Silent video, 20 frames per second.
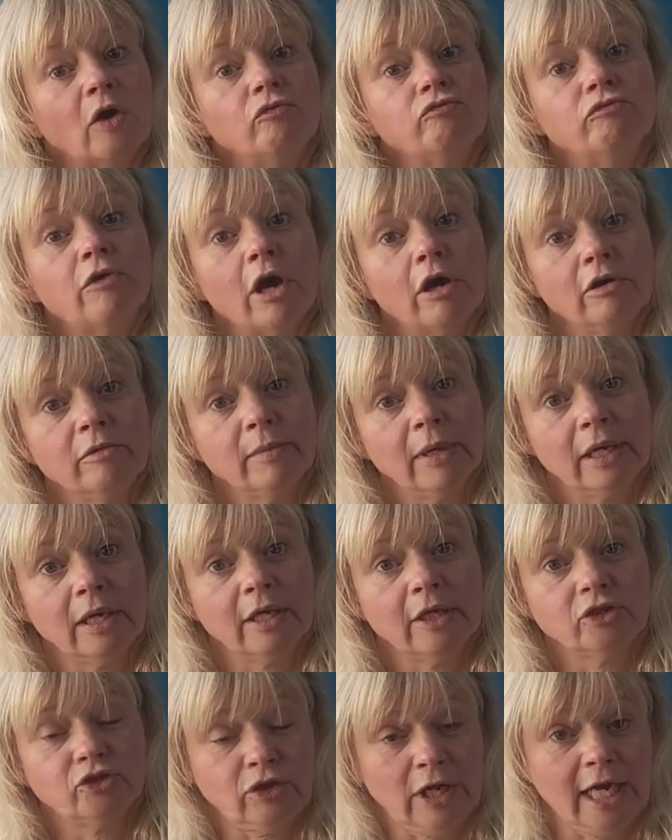
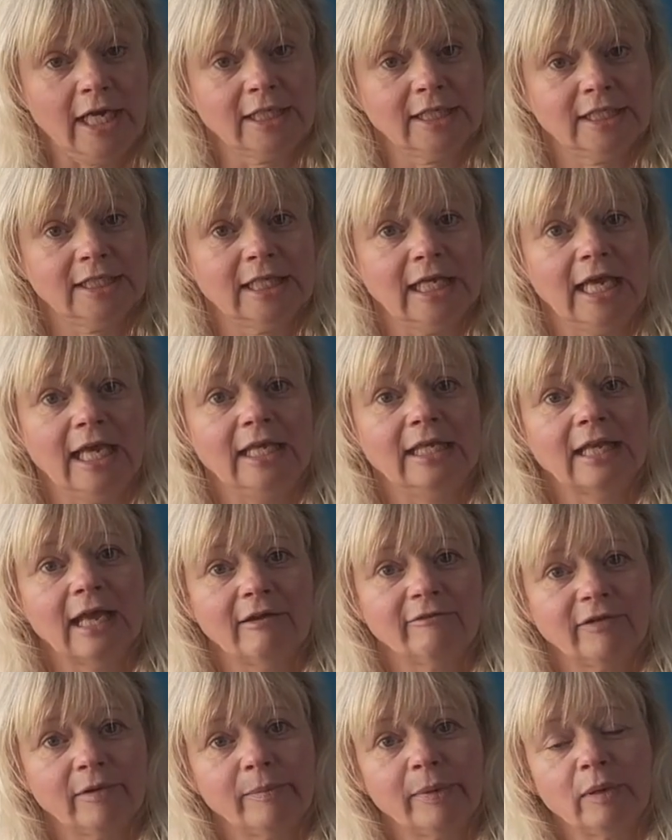Roma dress in
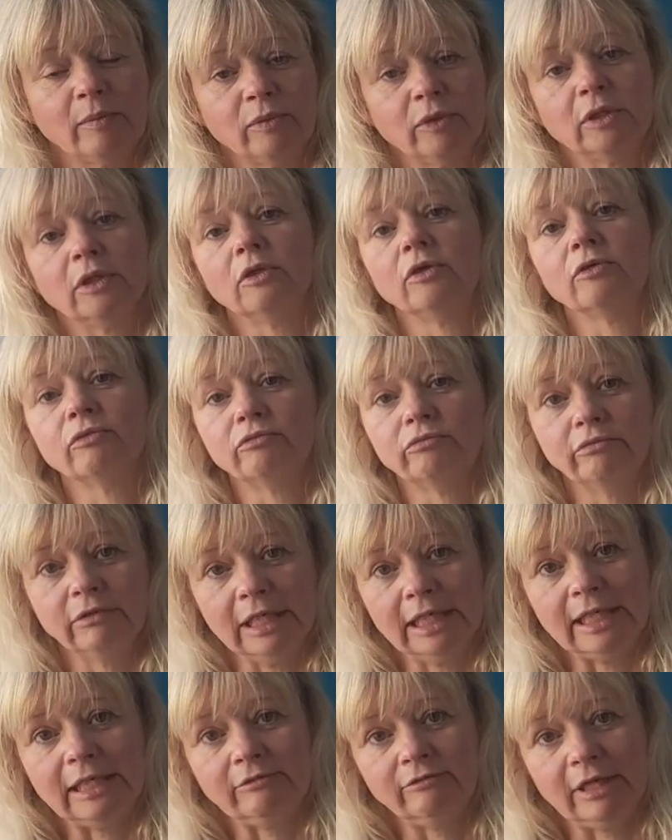that fabric would look
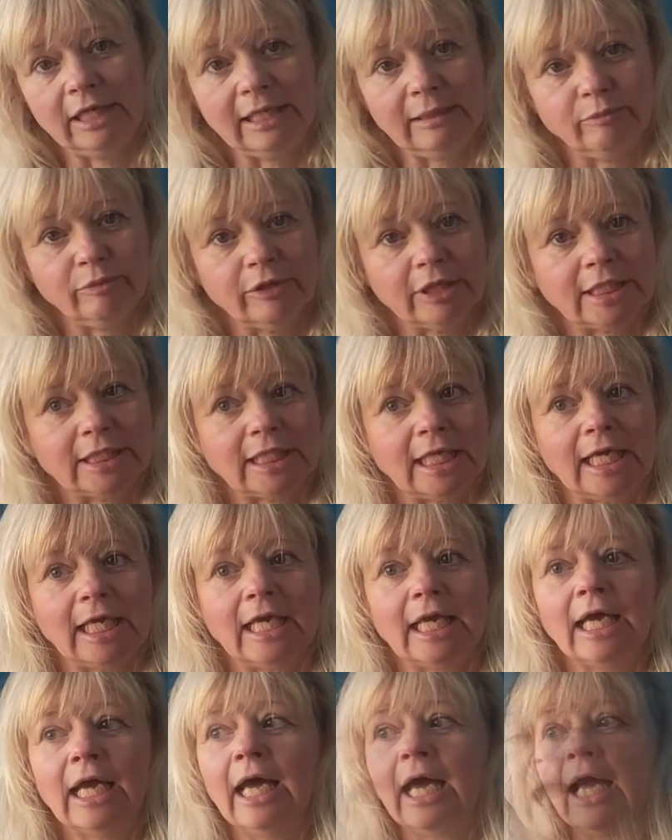really, really
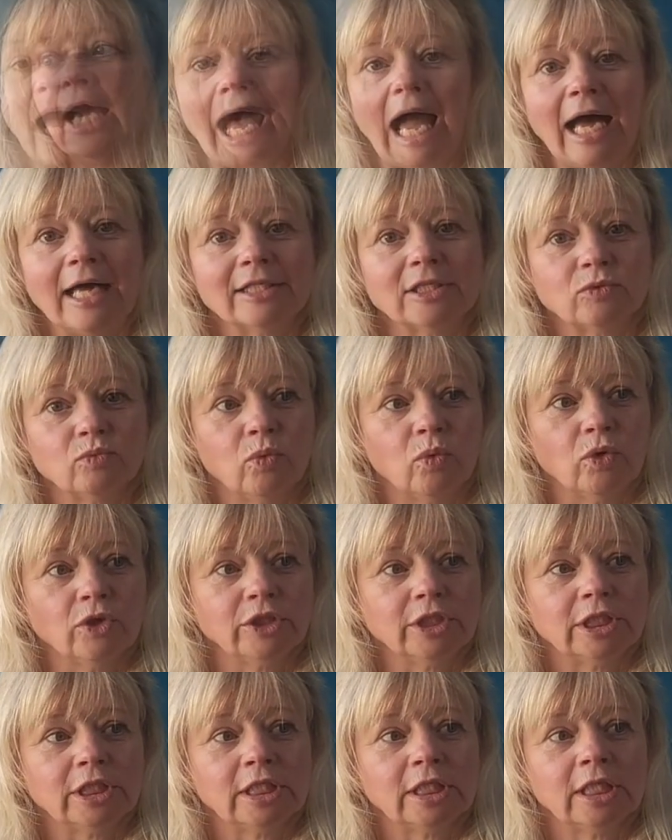pretty, as
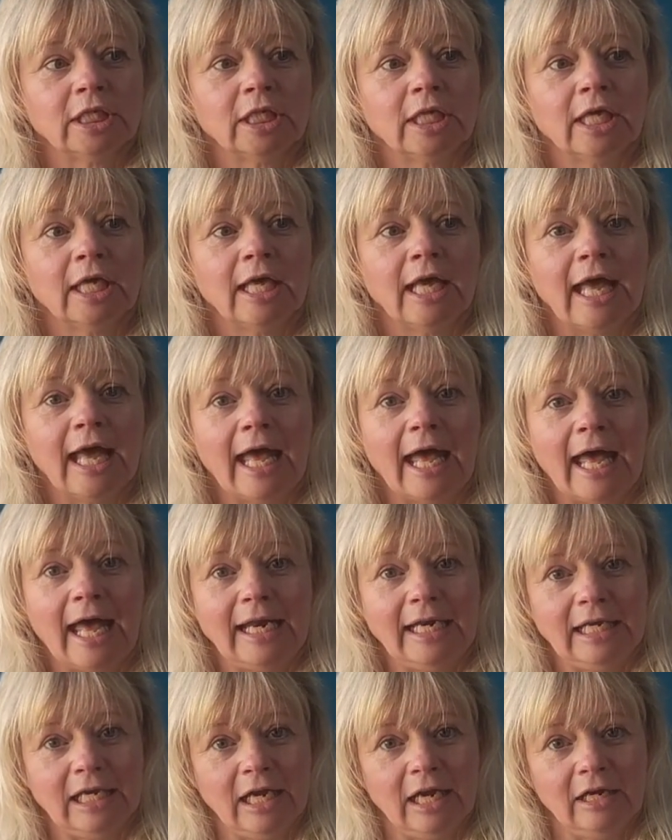would
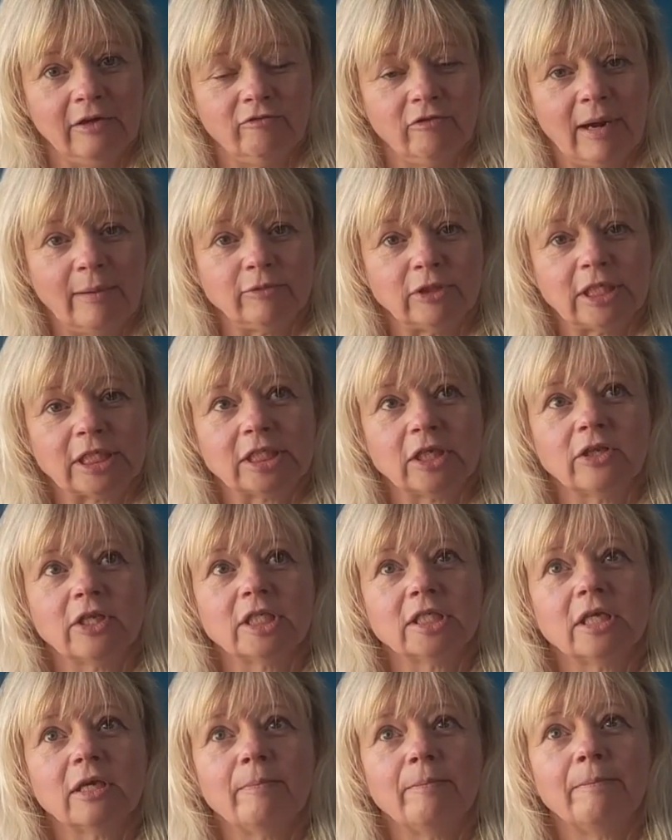any kind of wrap dress. So
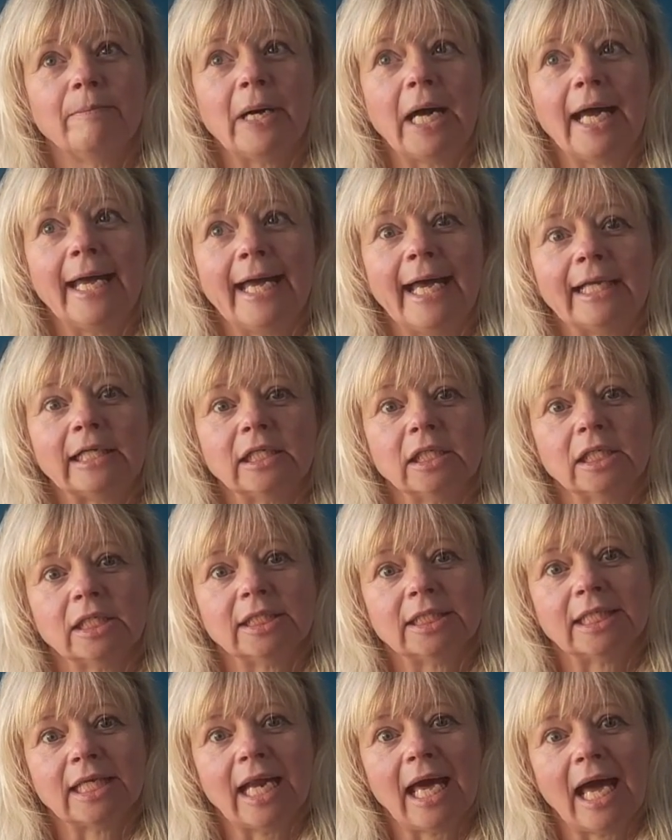there's a By
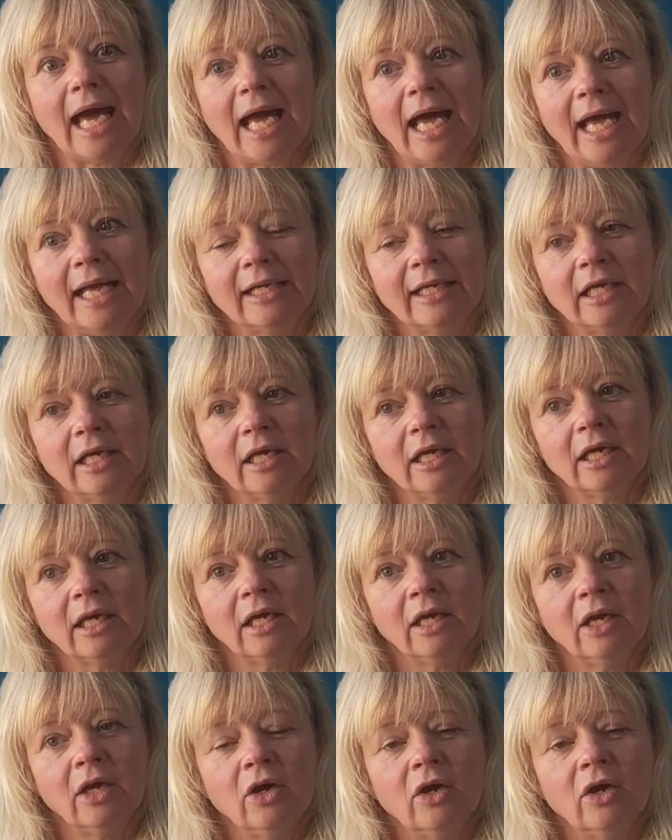Handland and Hannah